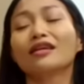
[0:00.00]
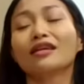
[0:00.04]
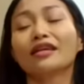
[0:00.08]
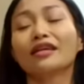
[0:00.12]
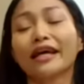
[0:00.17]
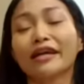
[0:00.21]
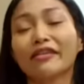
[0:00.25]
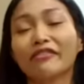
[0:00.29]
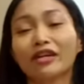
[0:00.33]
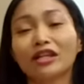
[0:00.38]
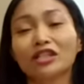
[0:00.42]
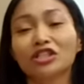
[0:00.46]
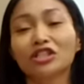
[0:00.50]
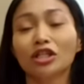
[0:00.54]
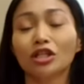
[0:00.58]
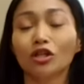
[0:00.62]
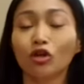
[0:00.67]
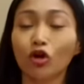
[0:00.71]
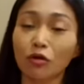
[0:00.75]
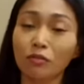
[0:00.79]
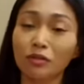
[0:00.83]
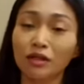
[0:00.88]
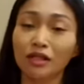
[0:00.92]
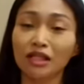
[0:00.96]
can function
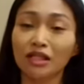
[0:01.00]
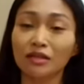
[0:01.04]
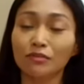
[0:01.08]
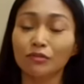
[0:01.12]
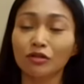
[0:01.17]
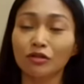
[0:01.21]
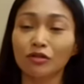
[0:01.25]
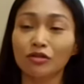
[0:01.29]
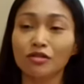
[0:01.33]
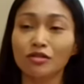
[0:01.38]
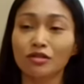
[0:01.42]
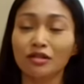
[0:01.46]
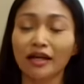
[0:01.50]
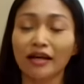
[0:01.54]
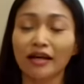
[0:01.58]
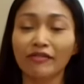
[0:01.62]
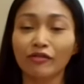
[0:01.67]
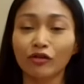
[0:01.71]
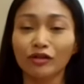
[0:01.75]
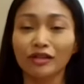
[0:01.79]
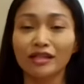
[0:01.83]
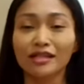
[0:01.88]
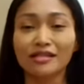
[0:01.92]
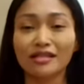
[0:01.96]
normally because
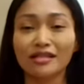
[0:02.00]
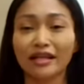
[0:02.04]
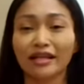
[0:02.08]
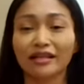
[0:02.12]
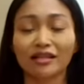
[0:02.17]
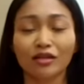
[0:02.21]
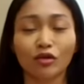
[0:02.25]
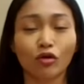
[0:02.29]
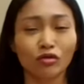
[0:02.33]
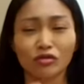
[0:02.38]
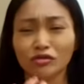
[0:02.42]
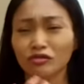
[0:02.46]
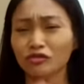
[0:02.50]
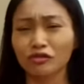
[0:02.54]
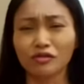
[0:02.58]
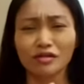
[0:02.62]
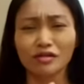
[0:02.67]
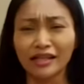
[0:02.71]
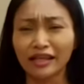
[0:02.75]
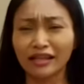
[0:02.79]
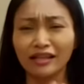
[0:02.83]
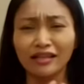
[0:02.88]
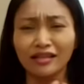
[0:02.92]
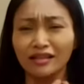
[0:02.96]
thyroid is like the control
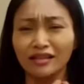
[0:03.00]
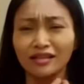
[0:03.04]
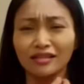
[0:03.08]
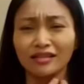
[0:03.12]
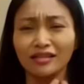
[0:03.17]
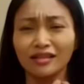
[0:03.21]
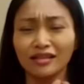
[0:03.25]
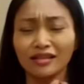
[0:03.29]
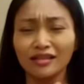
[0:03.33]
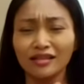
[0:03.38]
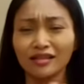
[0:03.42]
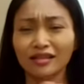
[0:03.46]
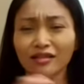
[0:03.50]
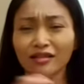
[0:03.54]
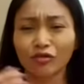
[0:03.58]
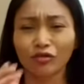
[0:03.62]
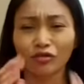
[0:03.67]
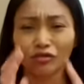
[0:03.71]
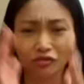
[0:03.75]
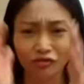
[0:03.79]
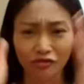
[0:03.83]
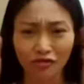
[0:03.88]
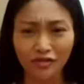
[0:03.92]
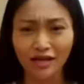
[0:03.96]
center. It
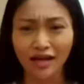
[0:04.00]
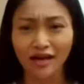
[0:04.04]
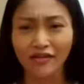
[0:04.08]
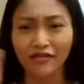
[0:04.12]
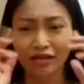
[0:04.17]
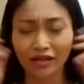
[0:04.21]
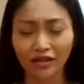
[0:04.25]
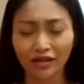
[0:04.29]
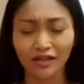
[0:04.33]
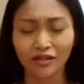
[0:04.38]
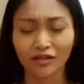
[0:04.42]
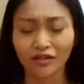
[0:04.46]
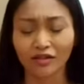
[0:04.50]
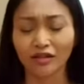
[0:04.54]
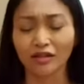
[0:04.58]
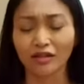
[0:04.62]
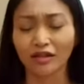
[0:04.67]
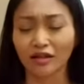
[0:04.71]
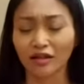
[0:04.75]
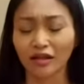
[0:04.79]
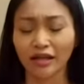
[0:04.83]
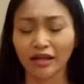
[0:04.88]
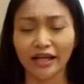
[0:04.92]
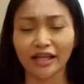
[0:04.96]
controls everything
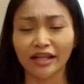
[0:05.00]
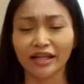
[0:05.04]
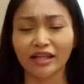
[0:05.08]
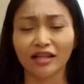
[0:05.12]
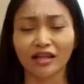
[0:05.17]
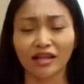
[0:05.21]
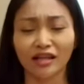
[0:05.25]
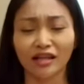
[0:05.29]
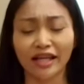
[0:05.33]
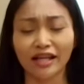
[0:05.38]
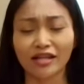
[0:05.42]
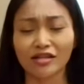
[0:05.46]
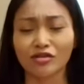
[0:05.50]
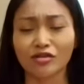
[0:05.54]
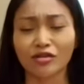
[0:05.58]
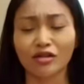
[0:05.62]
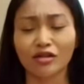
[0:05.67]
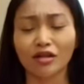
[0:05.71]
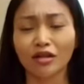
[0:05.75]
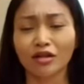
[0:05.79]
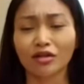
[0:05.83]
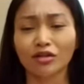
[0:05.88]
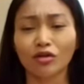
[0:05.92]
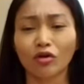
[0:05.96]
and it connects
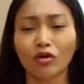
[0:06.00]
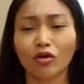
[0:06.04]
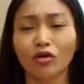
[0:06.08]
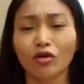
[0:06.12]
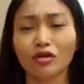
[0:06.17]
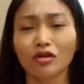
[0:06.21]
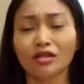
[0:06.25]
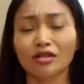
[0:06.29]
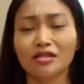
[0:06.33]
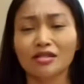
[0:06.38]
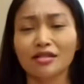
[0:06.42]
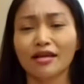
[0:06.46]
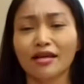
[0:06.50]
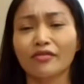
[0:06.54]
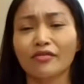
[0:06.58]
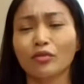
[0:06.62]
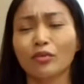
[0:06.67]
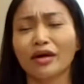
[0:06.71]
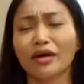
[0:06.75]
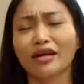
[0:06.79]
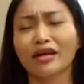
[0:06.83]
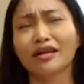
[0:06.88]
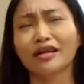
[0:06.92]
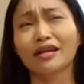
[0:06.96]
your organs
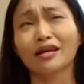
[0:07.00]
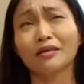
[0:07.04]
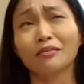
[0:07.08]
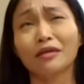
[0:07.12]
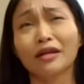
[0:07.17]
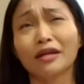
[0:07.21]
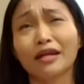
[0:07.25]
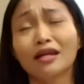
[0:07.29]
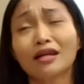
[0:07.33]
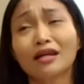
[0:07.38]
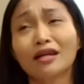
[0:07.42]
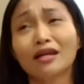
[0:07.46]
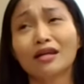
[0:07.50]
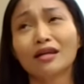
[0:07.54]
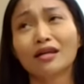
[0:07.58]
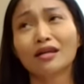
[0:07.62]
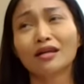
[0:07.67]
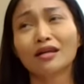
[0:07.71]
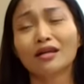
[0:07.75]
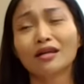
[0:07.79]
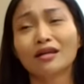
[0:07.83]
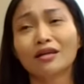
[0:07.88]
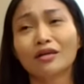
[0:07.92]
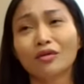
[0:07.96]
everywhere. Then I'm like,
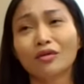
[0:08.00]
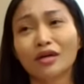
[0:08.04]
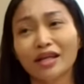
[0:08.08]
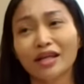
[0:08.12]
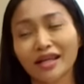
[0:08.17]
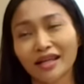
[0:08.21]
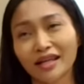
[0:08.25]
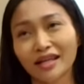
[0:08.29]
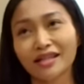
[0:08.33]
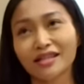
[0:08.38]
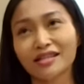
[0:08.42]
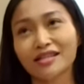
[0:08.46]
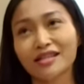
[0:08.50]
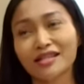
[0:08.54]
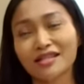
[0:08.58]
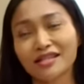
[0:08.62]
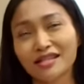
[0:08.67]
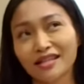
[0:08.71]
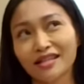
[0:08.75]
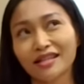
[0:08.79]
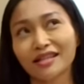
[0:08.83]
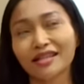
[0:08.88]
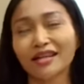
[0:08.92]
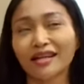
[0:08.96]
okay, this is
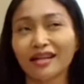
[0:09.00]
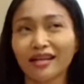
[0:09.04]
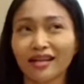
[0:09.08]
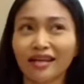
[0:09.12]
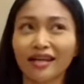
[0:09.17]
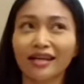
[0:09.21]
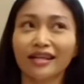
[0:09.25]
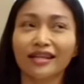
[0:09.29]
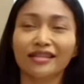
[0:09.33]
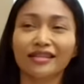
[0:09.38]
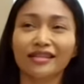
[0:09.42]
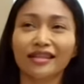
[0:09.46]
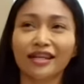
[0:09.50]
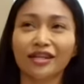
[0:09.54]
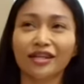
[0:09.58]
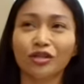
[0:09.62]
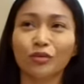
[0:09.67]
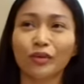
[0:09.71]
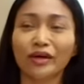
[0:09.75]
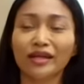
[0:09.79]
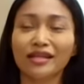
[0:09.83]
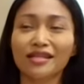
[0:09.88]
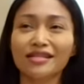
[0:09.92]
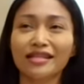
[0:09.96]
it. Yeah, I
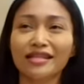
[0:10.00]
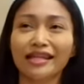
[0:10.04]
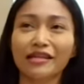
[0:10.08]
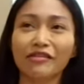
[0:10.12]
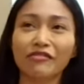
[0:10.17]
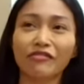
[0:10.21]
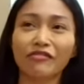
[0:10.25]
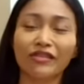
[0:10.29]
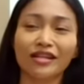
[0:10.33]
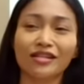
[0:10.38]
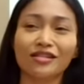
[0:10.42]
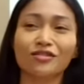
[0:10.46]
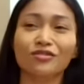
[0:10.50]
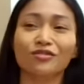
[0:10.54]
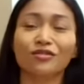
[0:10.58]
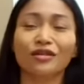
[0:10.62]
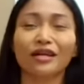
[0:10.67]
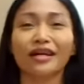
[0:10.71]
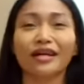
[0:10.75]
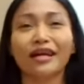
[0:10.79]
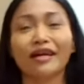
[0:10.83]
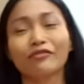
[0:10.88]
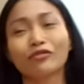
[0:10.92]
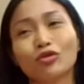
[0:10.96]
do want side effects. So
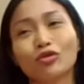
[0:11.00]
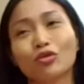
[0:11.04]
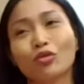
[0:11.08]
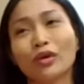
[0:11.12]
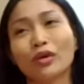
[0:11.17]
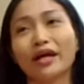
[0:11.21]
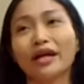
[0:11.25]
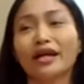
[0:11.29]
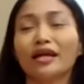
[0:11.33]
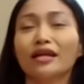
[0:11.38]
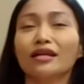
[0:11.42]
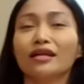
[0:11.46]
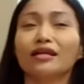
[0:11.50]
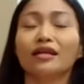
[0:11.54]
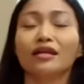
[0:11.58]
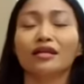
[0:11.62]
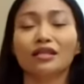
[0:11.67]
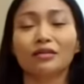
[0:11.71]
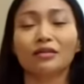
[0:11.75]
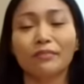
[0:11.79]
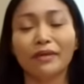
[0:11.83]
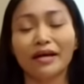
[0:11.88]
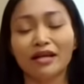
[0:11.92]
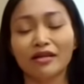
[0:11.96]
I to weigh
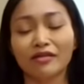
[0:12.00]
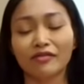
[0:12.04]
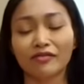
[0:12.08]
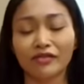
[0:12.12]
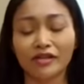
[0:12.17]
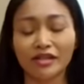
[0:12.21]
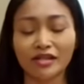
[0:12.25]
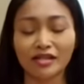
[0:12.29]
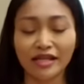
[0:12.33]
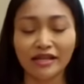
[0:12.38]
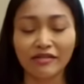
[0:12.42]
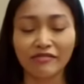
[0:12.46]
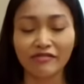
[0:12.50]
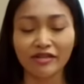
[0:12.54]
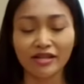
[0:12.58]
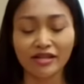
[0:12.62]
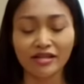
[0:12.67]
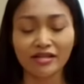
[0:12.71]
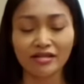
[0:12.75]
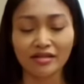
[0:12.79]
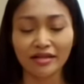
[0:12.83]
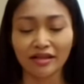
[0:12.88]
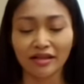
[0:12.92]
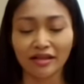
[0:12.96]
the benefits and
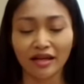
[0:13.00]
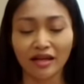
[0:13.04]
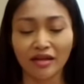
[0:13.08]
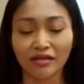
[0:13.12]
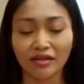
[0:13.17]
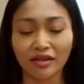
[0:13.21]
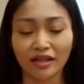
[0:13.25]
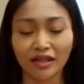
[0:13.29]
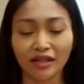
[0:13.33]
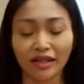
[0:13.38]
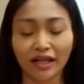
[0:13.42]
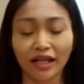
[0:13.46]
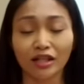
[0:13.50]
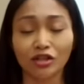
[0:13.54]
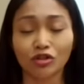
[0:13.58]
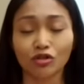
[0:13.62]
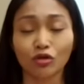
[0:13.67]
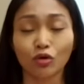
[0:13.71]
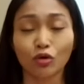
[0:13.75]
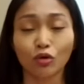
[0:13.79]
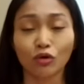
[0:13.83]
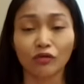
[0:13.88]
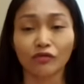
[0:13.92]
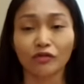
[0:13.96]
risks, and I think like I
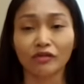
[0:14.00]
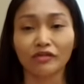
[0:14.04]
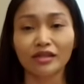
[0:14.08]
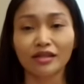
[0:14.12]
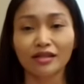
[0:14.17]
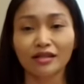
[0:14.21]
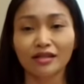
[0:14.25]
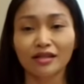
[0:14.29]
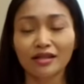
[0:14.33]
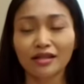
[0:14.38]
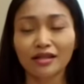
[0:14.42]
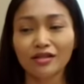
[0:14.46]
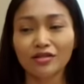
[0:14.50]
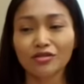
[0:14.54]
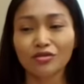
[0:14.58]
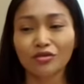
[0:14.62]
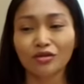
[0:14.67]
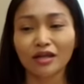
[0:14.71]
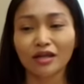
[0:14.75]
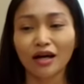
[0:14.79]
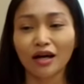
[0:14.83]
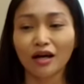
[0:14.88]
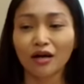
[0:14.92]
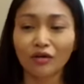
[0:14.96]
should go for it. So
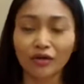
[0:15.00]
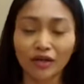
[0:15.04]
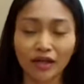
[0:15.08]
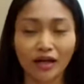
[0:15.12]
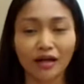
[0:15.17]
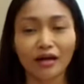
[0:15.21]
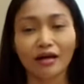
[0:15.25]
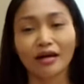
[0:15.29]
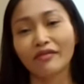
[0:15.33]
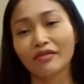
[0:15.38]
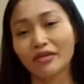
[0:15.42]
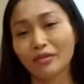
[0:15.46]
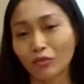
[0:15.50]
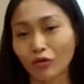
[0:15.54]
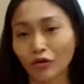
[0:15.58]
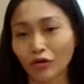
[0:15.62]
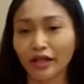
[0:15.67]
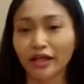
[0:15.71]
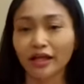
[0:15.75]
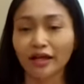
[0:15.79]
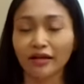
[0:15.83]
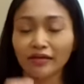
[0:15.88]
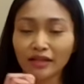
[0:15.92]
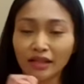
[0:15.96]
now, every
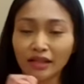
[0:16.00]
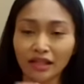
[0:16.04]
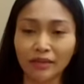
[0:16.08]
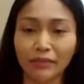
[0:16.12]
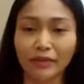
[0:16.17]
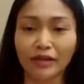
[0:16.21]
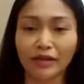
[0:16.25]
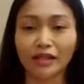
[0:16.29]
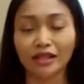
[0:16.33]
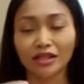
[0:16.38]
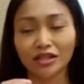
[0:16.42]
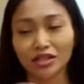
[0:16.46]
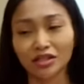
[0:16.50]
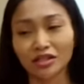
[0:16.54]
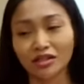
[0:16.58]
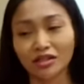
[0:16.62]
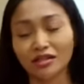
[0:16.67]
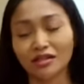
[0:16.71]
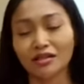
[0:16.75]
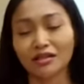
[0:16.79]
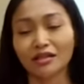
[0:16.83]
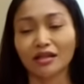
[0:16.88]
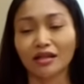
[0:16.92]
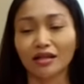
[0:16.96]
morning I take the
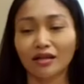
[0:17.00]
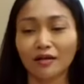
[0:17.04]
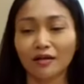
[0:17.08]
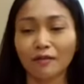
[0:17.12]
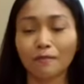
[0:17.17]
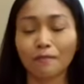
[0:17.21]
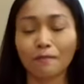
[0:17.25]
medication. Yeah.